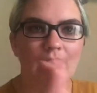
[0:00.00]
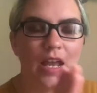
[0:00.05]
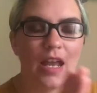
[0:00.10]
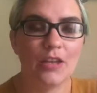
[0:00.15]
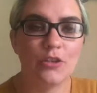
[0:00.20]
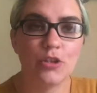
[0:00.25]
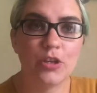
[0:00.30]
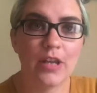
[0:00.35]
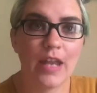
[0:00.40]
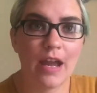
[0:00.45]

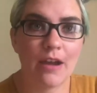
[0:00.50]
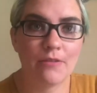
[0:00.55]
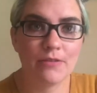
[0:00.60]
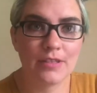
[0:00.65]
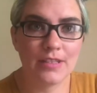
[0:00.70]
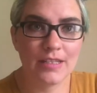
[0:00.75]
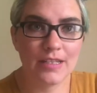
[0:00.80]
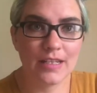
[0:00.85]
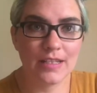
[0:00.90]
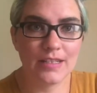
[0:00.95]
I took
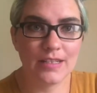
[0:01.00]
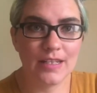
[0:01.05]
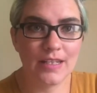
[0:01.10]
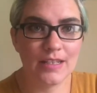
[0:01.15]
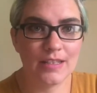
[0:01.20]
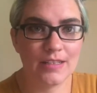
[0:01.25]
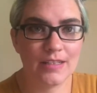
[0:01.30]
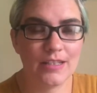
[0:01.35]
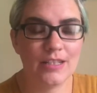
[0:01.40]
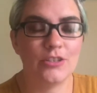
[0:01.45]
out
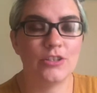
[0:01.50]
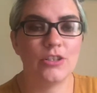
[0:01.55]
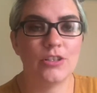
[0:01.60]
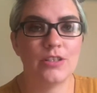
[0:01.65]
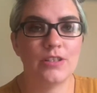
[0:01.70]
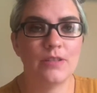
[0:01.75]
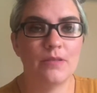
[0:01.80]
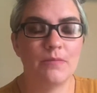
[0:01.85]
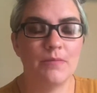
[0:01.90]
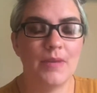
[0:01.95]
16
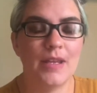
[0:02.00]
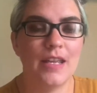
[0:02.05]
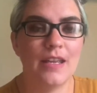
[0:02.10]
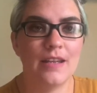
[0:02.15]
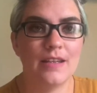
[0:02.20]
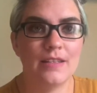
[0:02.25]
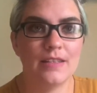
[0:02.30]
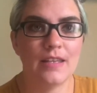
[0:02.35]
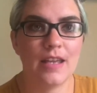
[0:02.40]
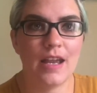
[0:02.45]
stitches
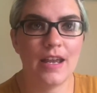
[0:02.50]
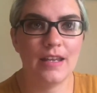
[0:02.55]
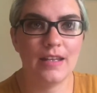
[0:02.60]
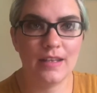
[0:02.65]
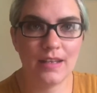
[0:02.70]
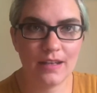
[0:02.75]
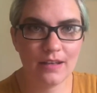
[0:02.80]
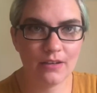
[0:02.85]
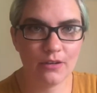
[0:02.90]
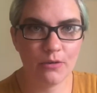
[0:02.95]
because I
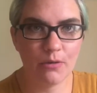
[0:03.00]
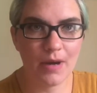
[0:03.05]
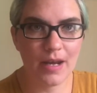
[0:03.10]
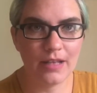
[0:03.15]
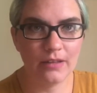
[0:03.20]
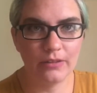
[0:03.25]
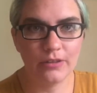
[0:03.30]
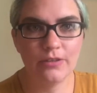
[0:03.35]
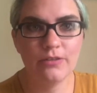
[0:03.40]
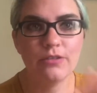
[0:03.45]
knit
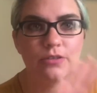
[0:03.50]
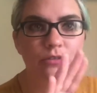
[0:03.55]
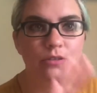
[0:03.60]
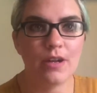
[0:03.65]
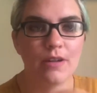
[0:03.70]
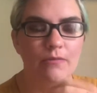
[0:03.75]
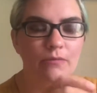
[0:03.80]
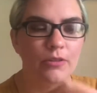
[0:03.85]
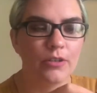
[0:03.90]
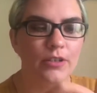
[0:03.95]
quite loose, so
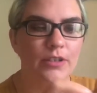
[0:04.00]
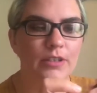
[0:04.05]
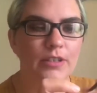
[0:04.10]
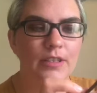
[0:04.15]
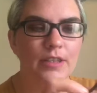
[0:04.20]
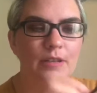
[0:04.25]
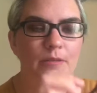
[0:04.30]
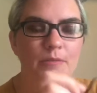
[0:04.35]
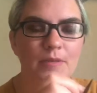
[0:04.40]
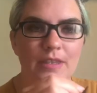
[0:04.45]
I've learned
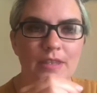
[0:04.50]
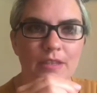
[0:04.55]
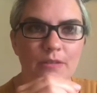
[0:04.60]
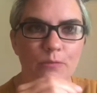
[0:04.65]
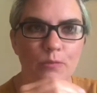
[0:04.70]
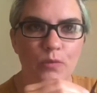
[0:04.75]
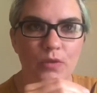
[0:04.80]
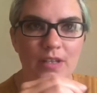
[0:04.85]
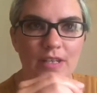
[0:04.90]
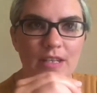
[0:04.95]
that with the
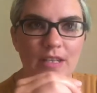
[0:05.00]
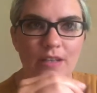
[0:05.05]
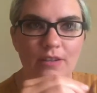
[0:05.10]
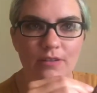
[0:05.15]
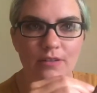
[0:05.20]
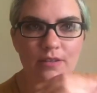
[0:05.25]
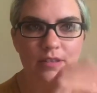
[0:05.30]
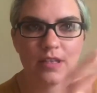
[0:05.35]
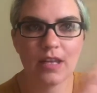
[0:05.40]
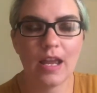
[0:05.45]
wood
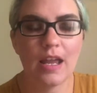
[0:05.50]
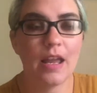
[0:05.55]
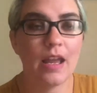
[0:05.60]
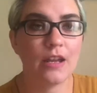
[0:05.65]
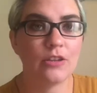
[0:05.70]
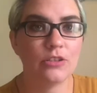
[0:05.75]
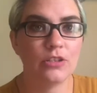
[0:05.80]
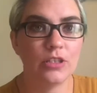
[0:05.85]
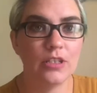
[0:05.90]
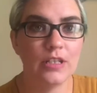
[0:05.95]
needles, I
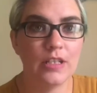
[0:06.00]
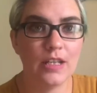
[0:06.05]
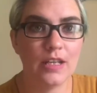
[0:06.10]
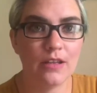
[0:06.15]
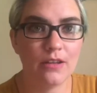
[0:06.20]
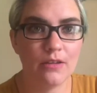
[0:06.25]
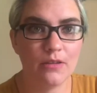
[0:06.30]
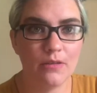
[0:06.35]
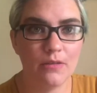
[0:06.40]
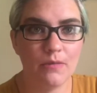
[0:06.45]
actually
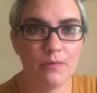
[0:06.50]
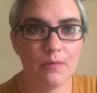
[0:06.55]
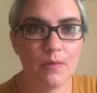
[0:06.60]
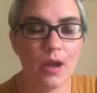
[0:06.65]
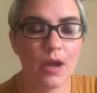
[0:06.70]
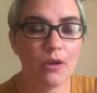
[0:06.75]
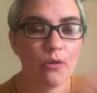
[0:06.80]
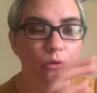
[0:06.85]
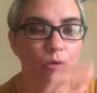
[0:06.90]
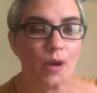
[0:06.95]
knit
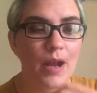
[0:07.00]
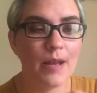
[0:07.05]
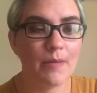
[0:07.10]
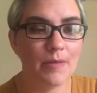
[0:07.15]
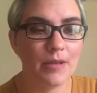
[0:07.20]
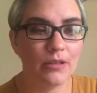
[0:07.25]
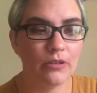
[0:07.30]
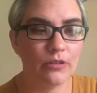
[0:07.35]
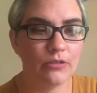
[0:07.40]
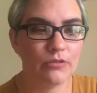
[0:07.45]
quite a
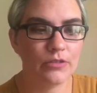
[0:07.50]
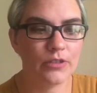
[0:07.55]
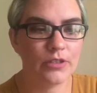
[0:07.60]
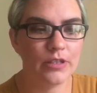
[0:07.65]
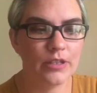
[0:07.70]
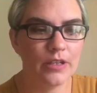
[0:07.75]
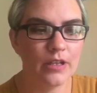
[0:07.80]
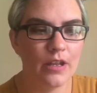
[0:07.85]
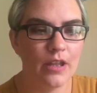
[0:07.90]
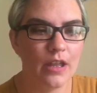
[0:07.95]
bit
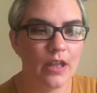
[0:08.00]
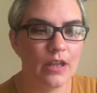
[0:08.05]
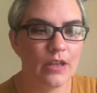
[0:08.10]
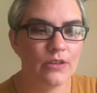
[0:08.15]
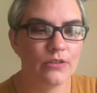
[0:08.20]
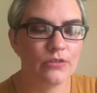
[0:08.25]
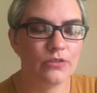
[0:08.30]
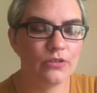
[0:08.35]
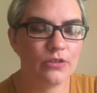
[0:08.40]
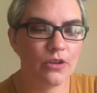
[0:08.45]
looser.
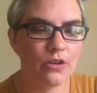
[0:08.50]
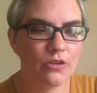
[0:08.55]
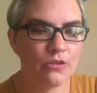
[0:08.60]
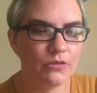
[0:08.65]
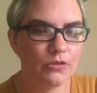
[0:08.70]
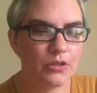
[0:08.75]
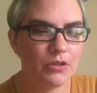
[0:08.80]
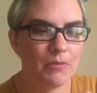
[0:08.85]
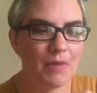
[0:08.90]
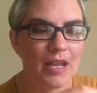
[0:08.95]

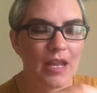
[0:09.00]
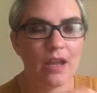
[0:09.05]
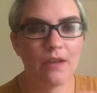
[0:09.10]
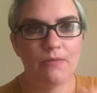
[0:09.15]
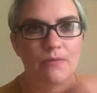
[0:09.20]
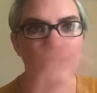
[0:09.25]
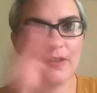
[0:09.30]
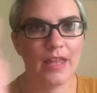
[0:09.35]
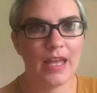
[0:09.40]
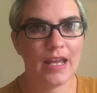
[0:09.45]
So to make
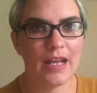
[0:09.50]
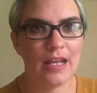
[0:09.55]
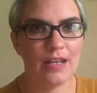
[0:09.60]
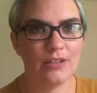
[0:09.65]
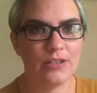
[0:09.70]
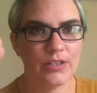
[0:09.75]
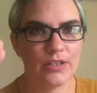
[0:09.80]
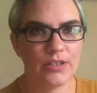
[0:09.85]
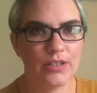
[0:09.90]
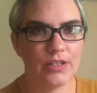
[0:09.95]
up for that, I
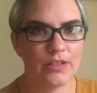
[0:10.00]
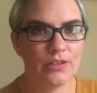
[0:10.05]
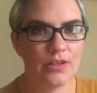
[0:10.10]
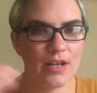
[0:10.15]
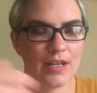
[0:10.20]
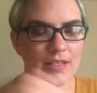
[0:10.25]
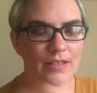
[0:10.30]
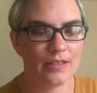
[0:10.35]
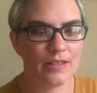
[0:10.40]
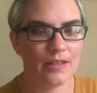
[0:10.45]
just
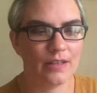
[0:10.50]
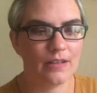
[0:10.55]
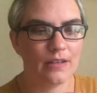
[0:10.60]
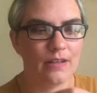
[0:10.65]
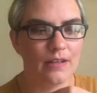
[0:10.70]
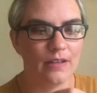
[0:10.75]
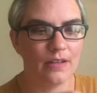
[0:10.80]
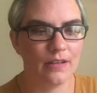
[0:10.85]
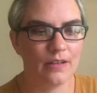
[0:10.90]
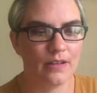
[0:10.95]

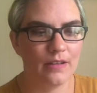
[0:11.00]
adjusted